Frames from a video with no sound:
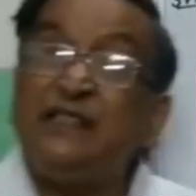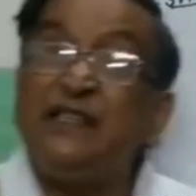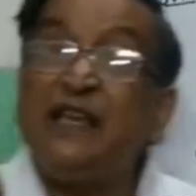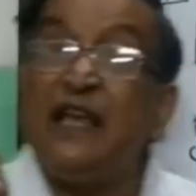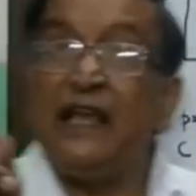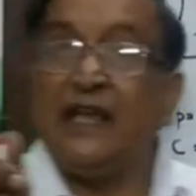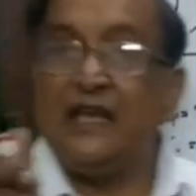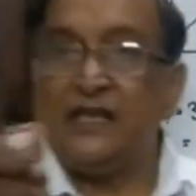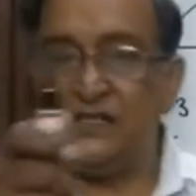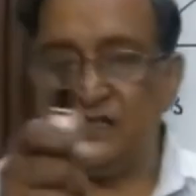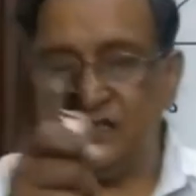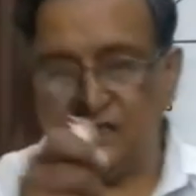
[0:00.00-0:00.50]

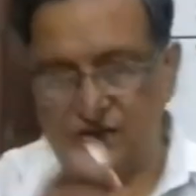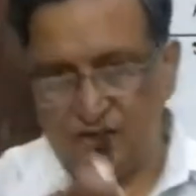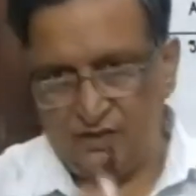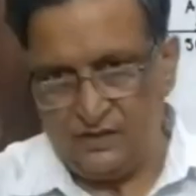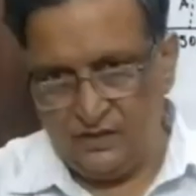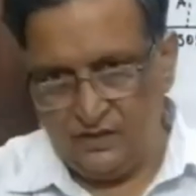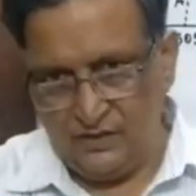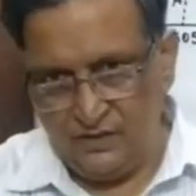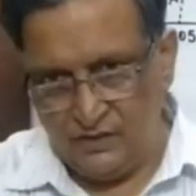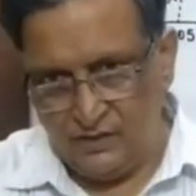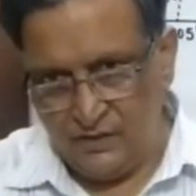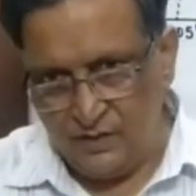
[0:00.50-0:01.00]

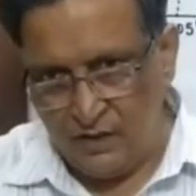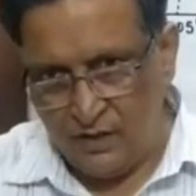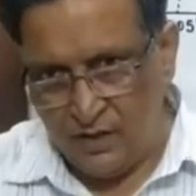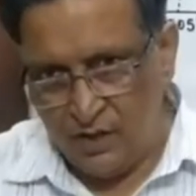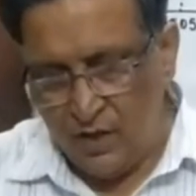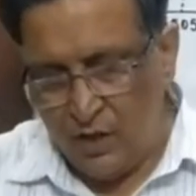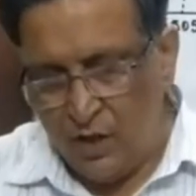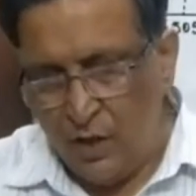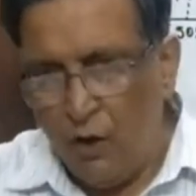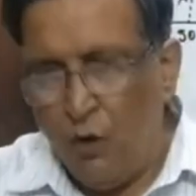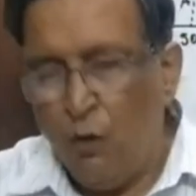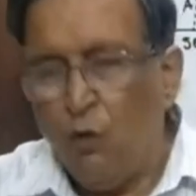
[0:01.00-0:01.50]
says,
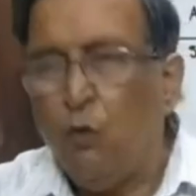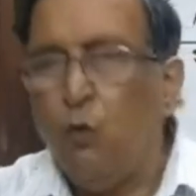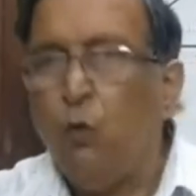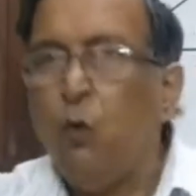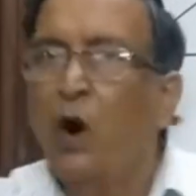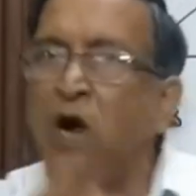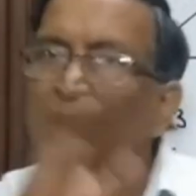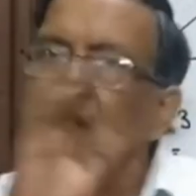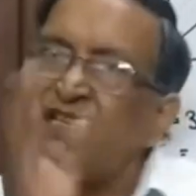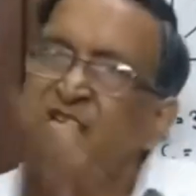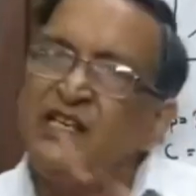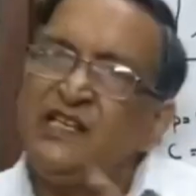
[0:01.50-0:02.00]

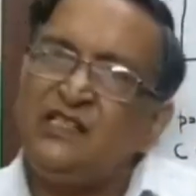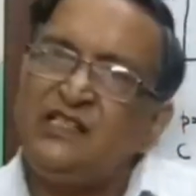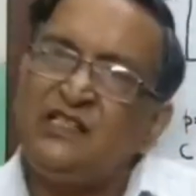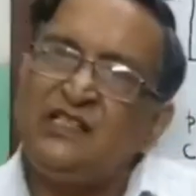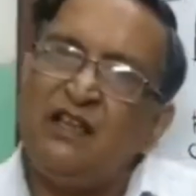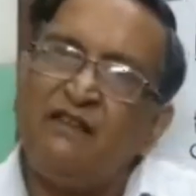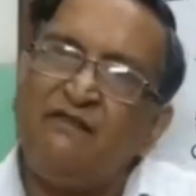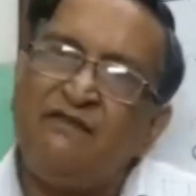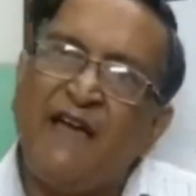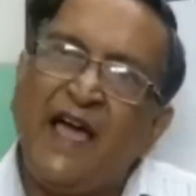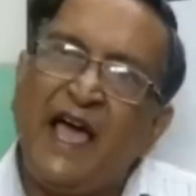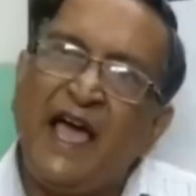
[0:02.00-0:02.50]
what is
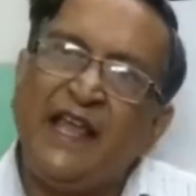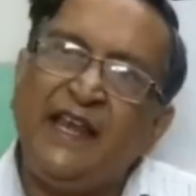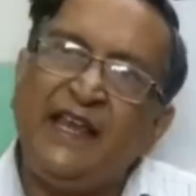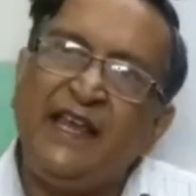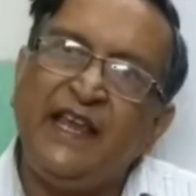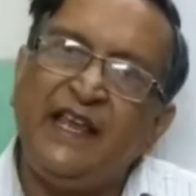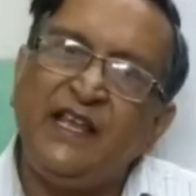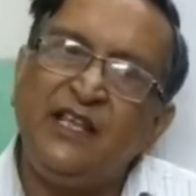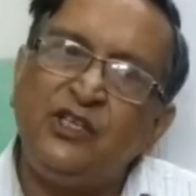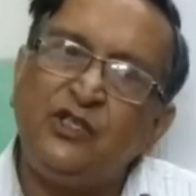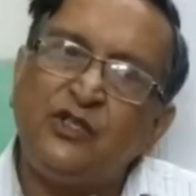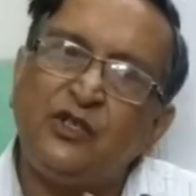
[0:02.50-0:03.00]
the
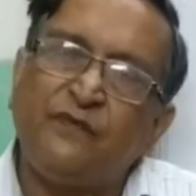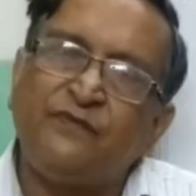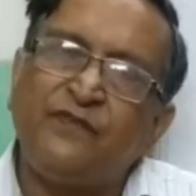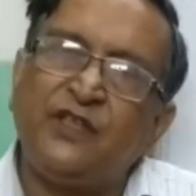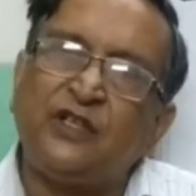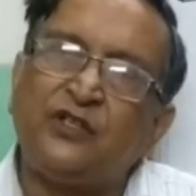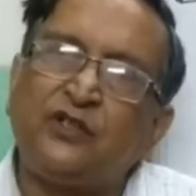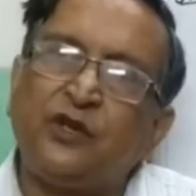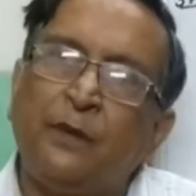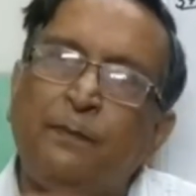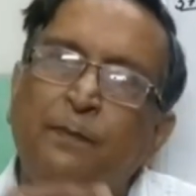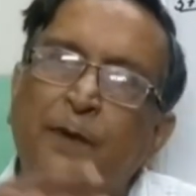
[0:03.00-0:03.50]
variance of
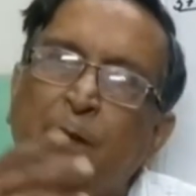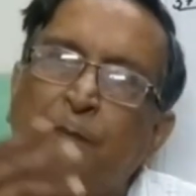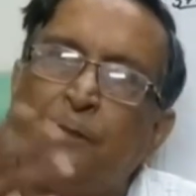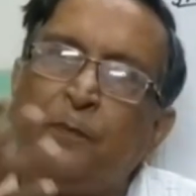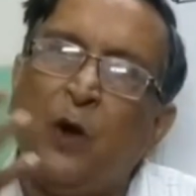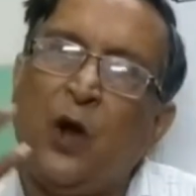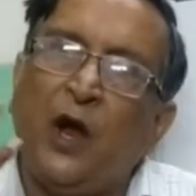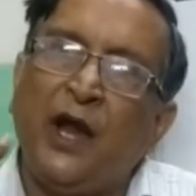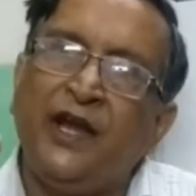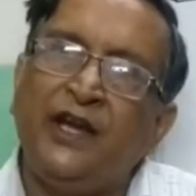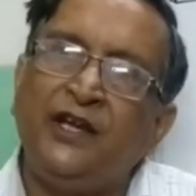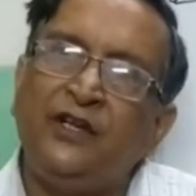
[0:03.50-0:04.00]
the triple
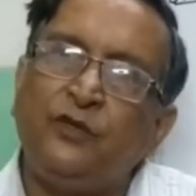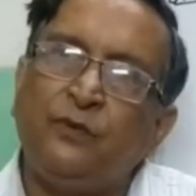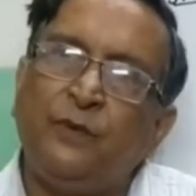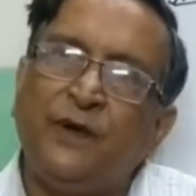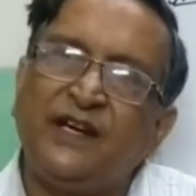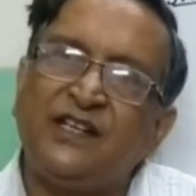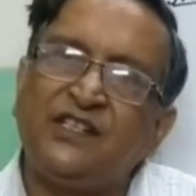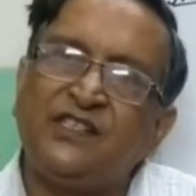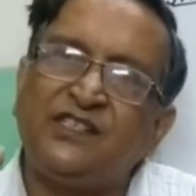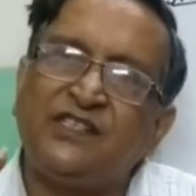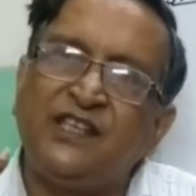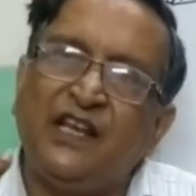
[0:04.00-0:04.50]
point
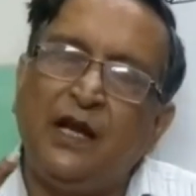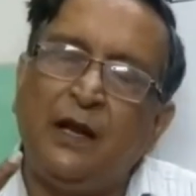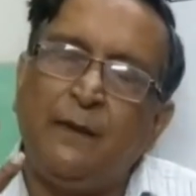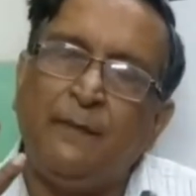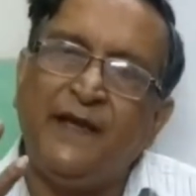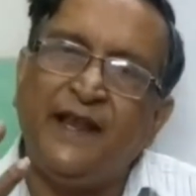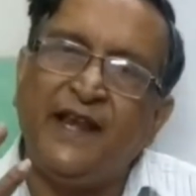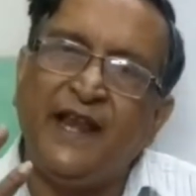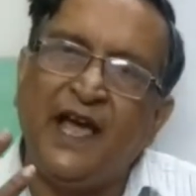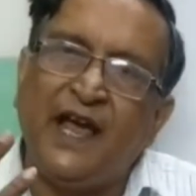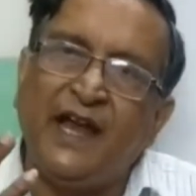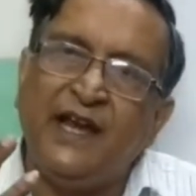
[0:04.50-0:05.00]
where
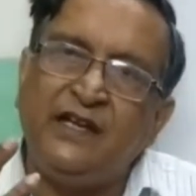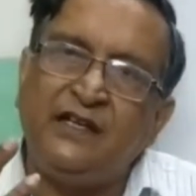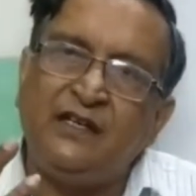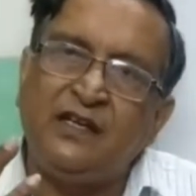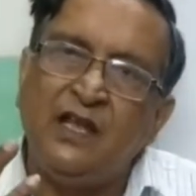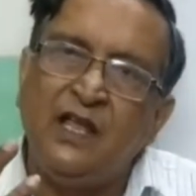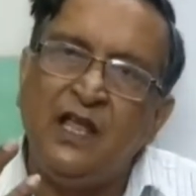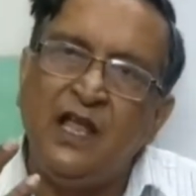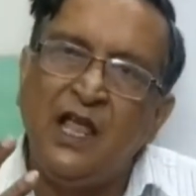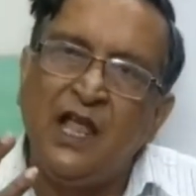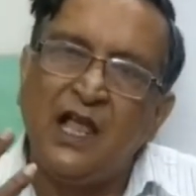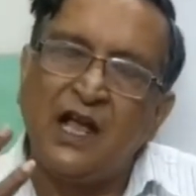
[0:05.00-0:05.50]
sillimanite,
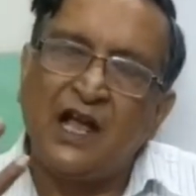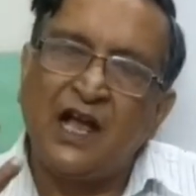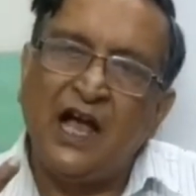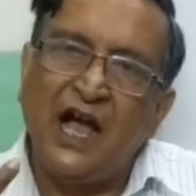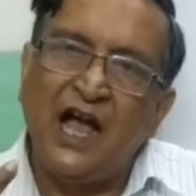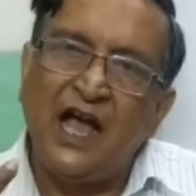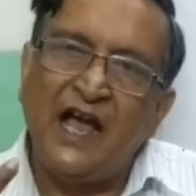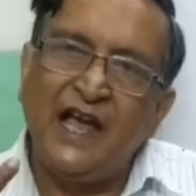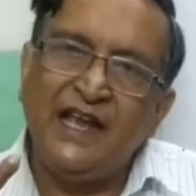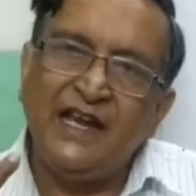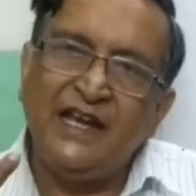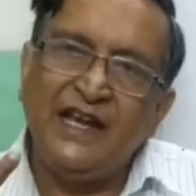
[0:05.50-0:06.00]

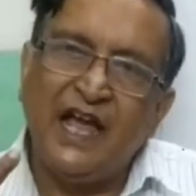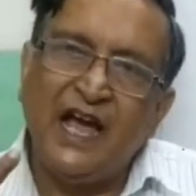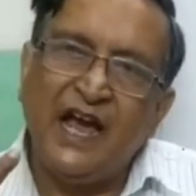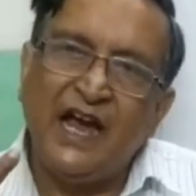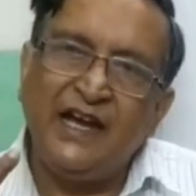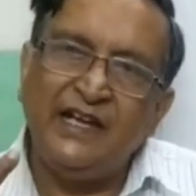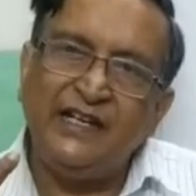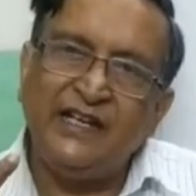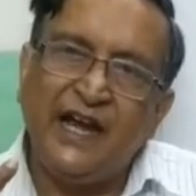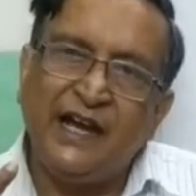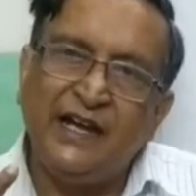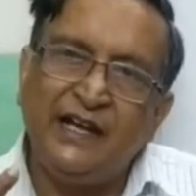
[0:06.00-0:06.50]

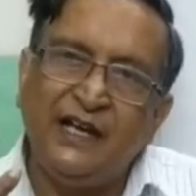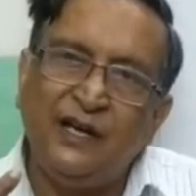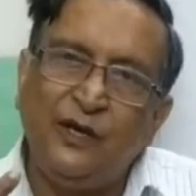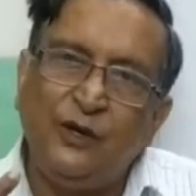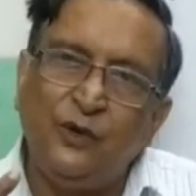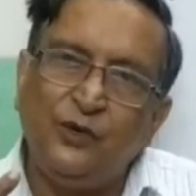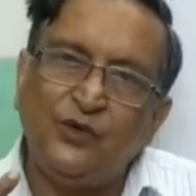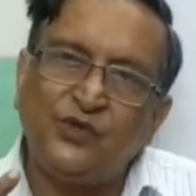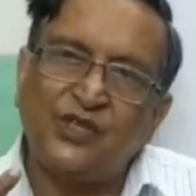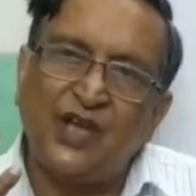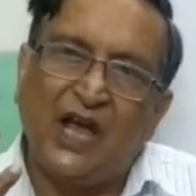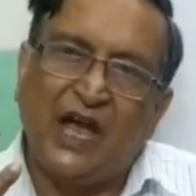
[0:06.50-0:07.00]
kyanite and
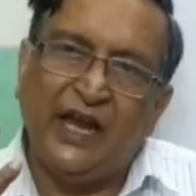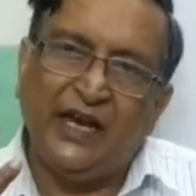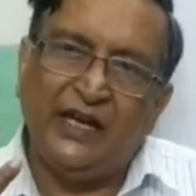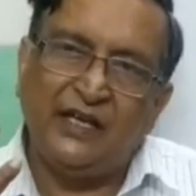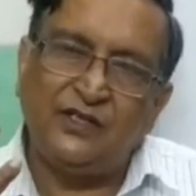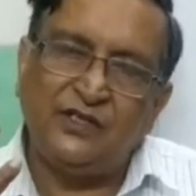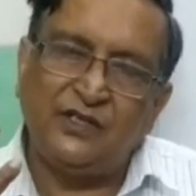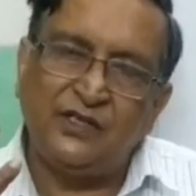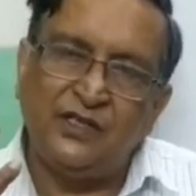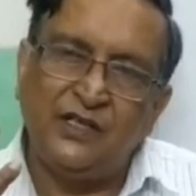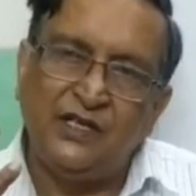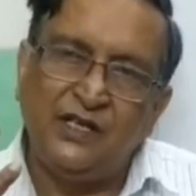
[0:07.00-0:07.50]

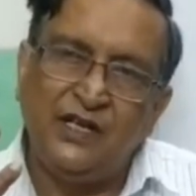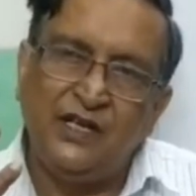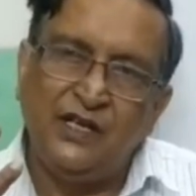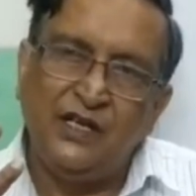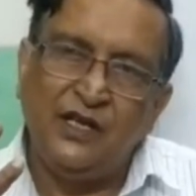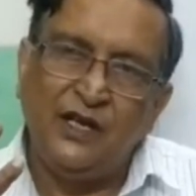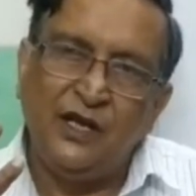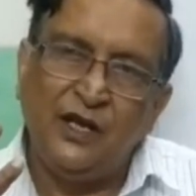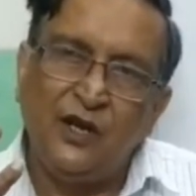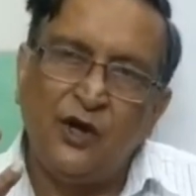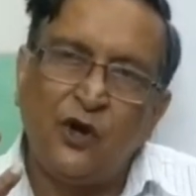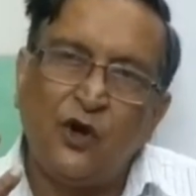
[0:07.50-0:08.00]
andalusite
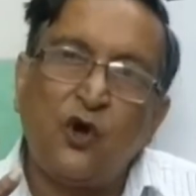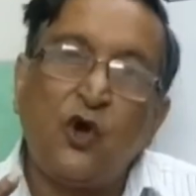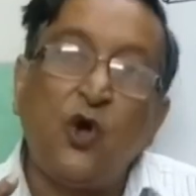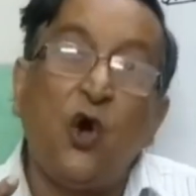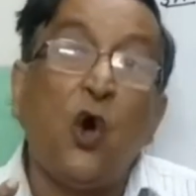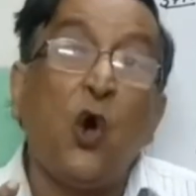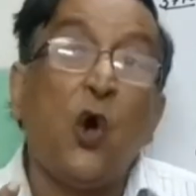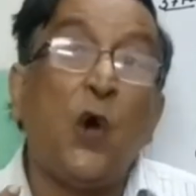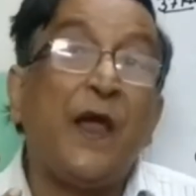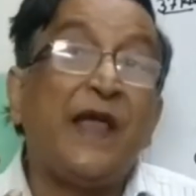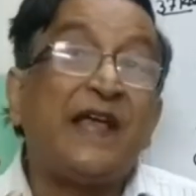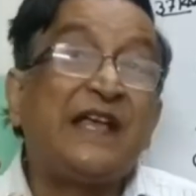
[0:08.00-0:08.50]

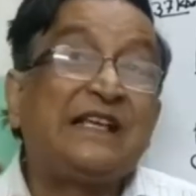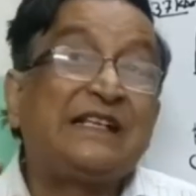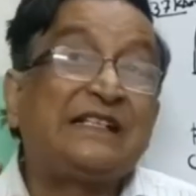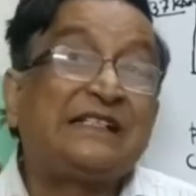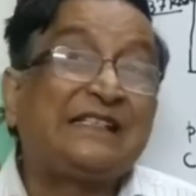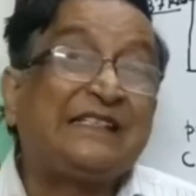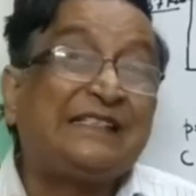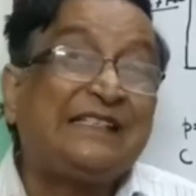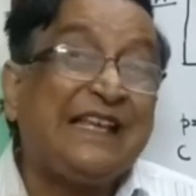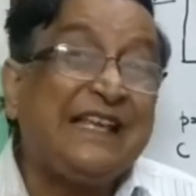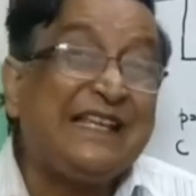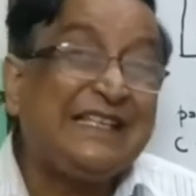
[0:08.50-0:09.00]

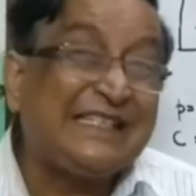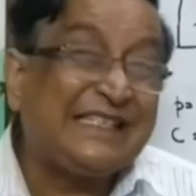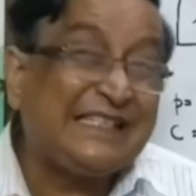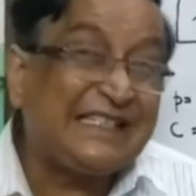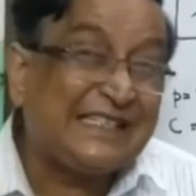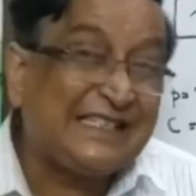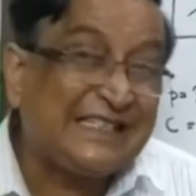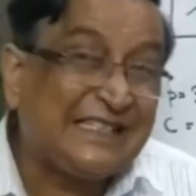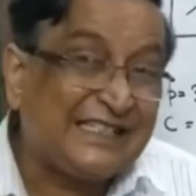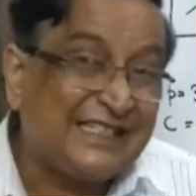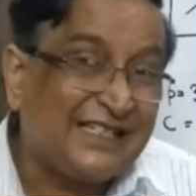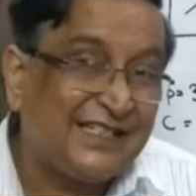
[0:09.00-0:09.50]

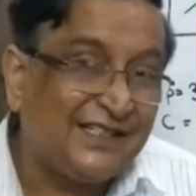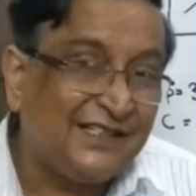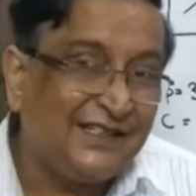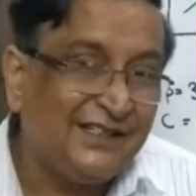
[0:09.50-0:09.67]
coexist?